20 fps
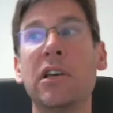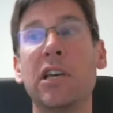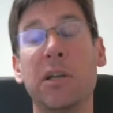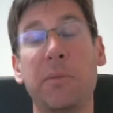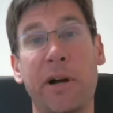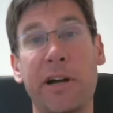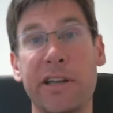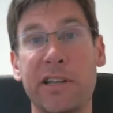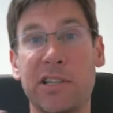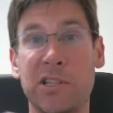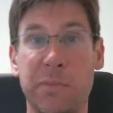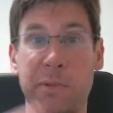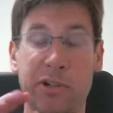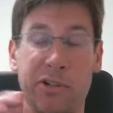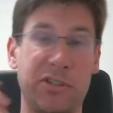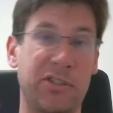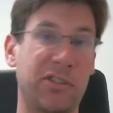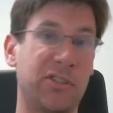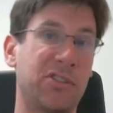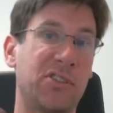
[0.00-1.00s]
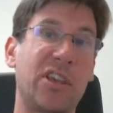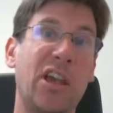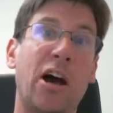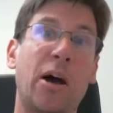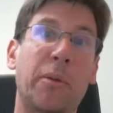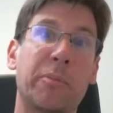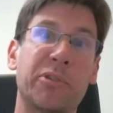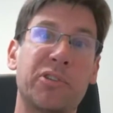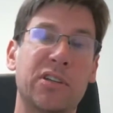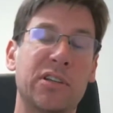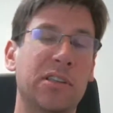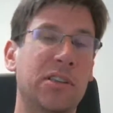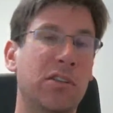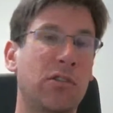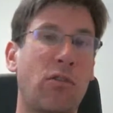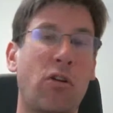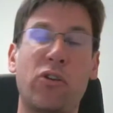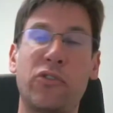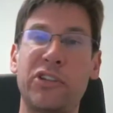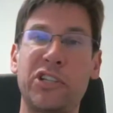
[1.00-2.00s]
In my experience, it's the opposite.
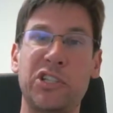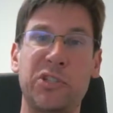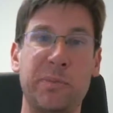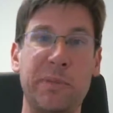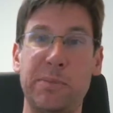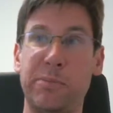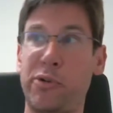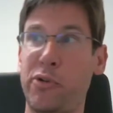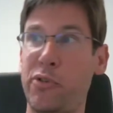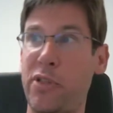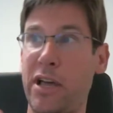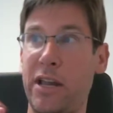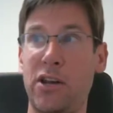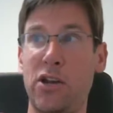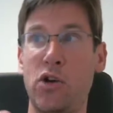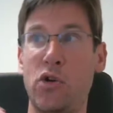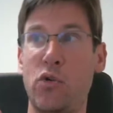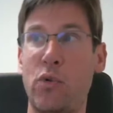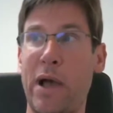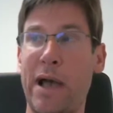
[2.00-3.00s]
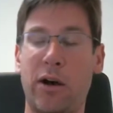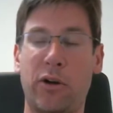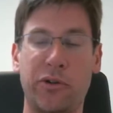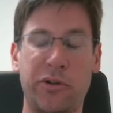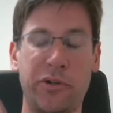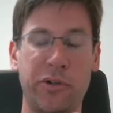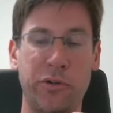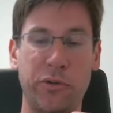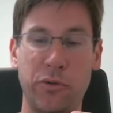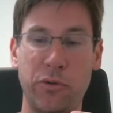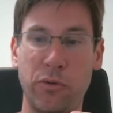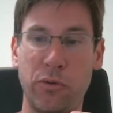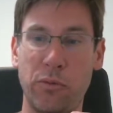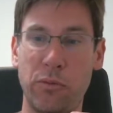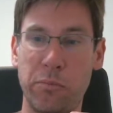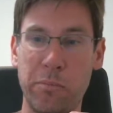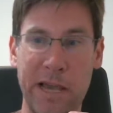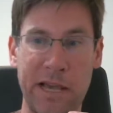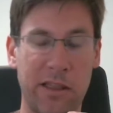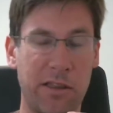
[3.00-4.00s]
There are all these people that know how to
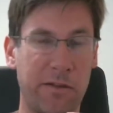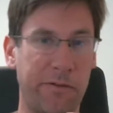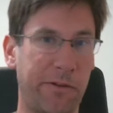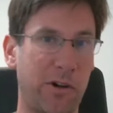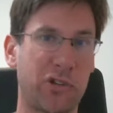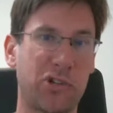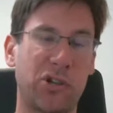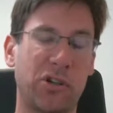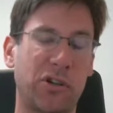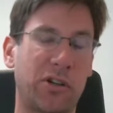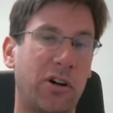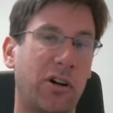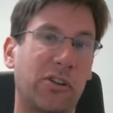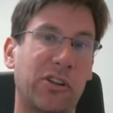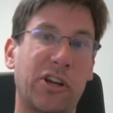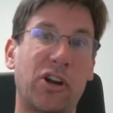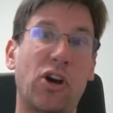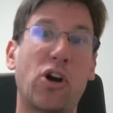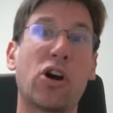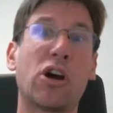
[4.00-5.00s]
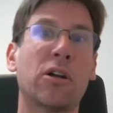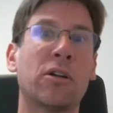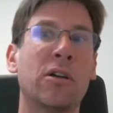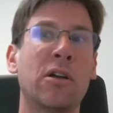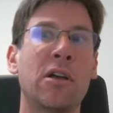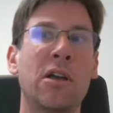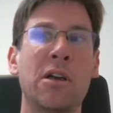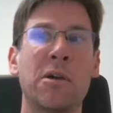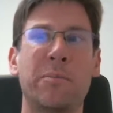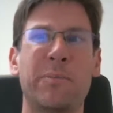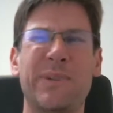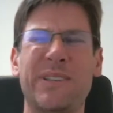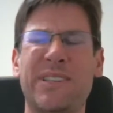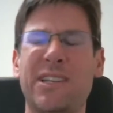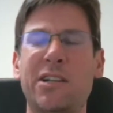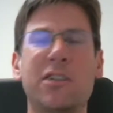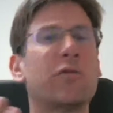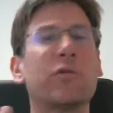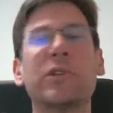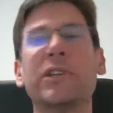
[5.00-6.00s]
make the function call an R, but
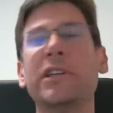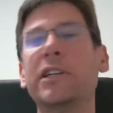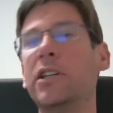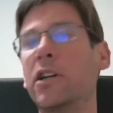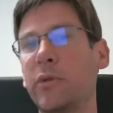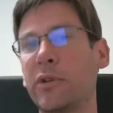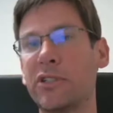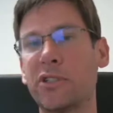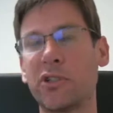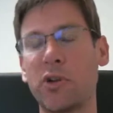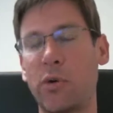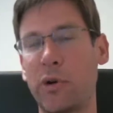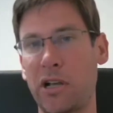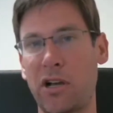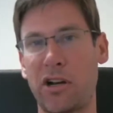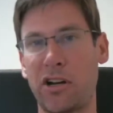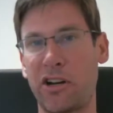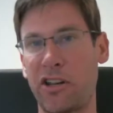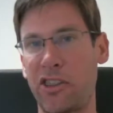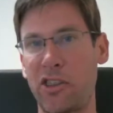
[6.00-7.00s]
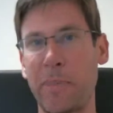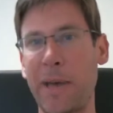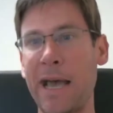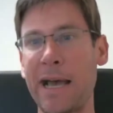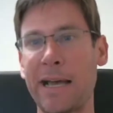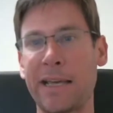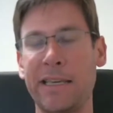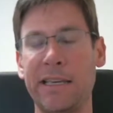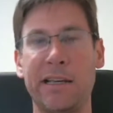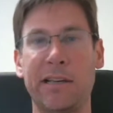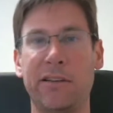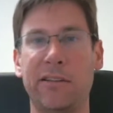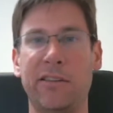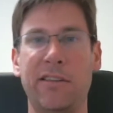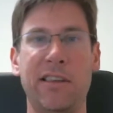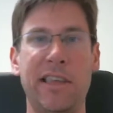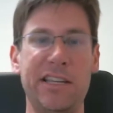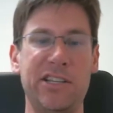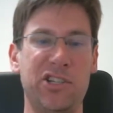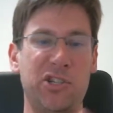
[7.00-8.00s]
they don't really know what's going on the back end.
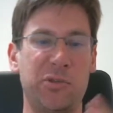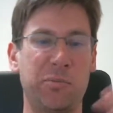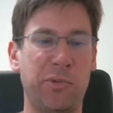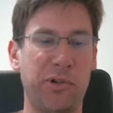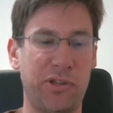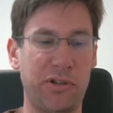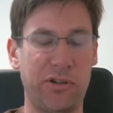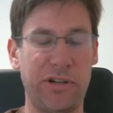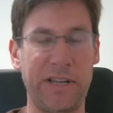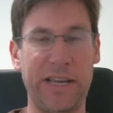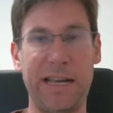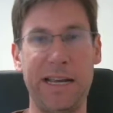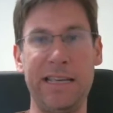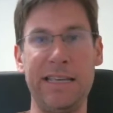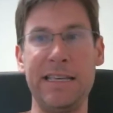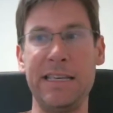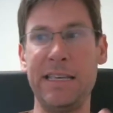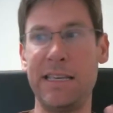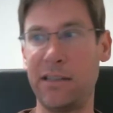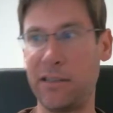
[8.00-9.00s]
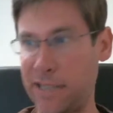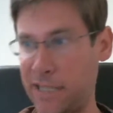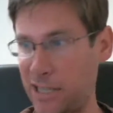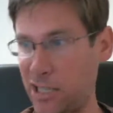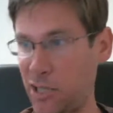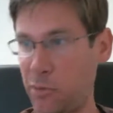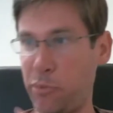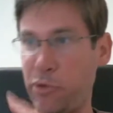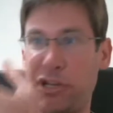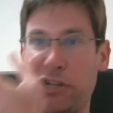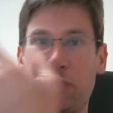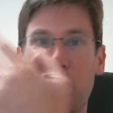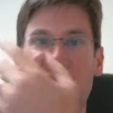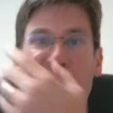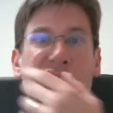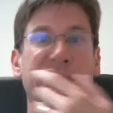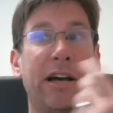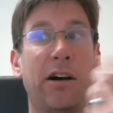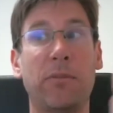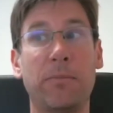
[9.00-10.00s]
They just put their data in, get their
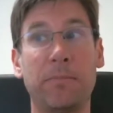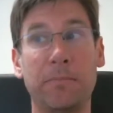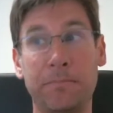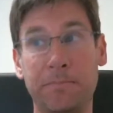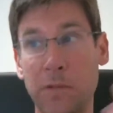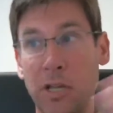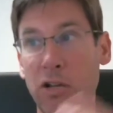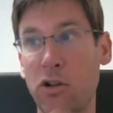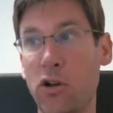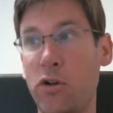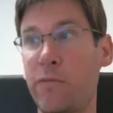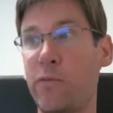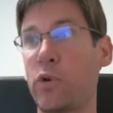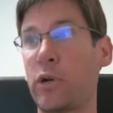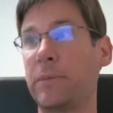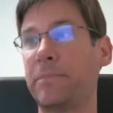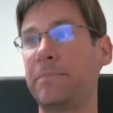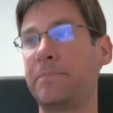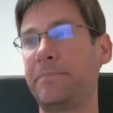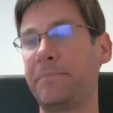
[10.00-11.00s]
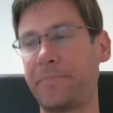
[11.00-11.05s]
predictions out, and go for it.